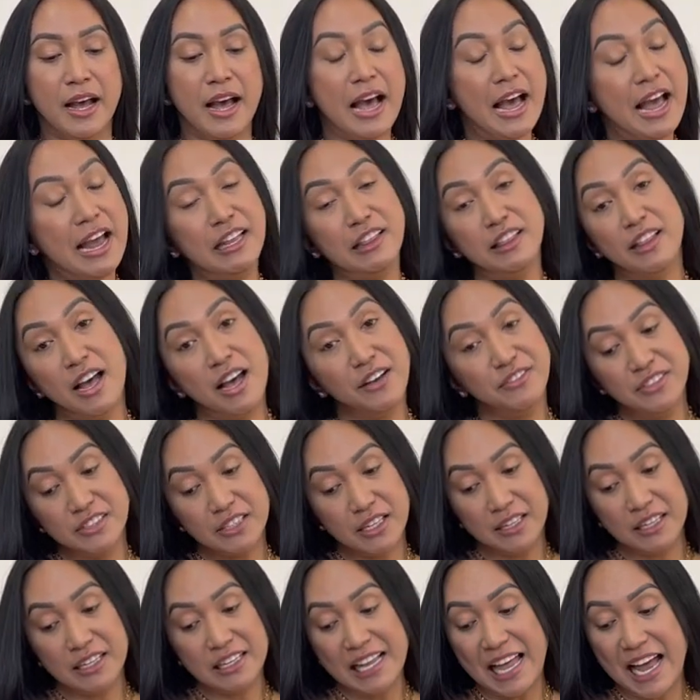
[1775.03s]
I love
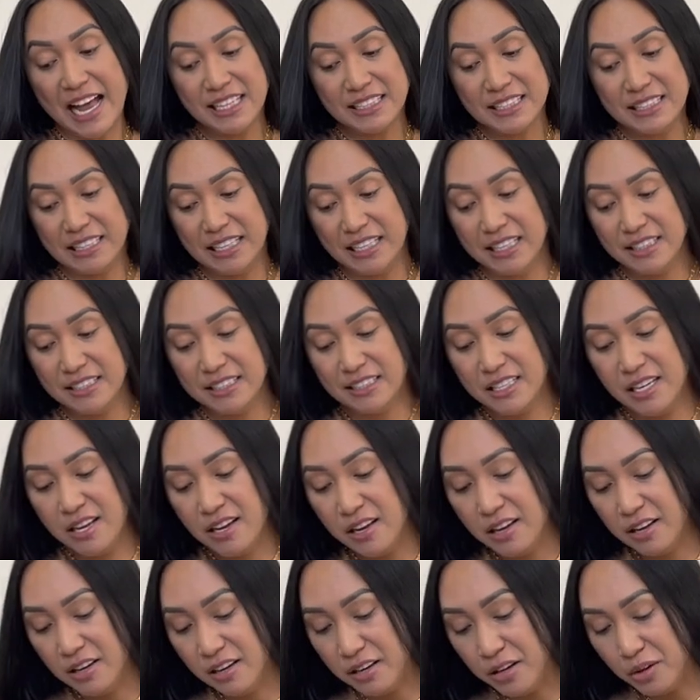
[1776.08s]
sunglasses.
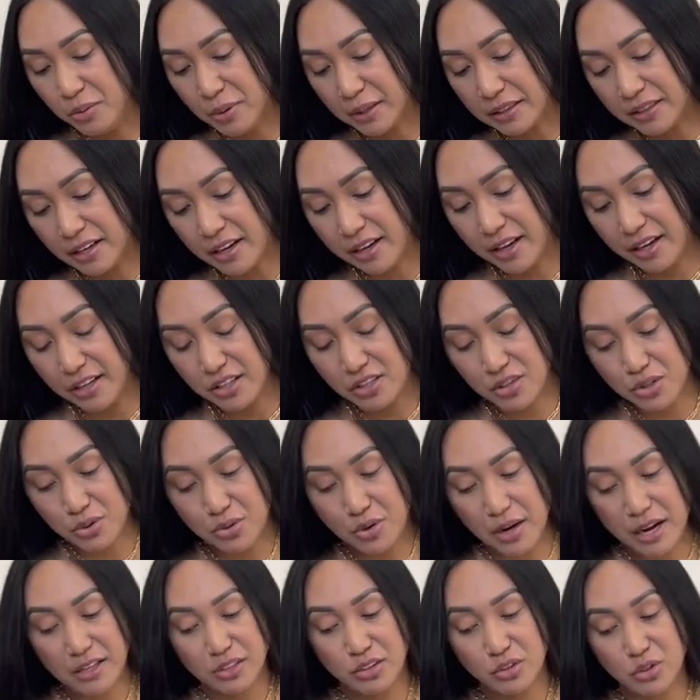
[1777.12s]
What can I do?
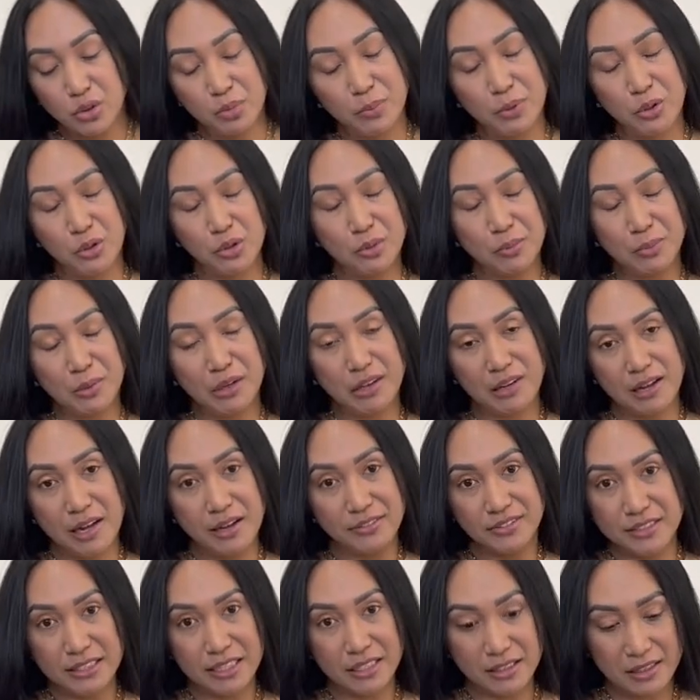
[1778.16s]
I super duper love
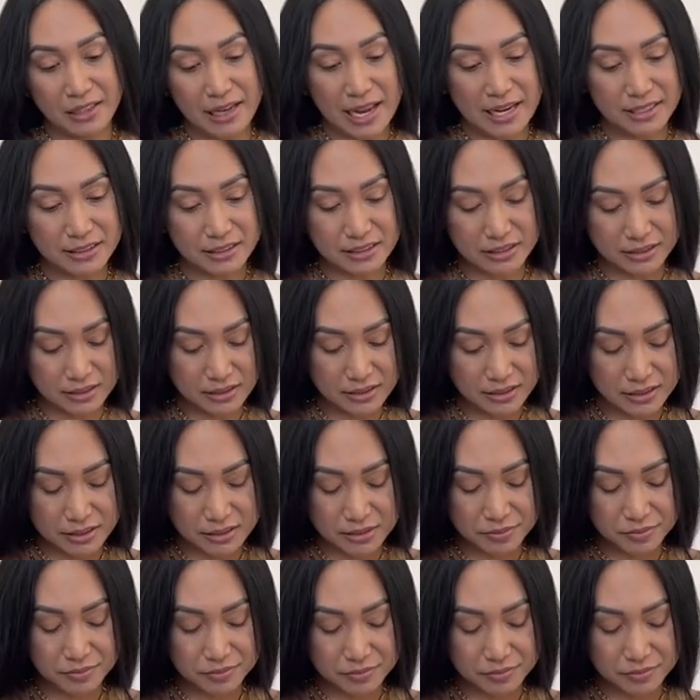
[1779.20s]
sunglasses.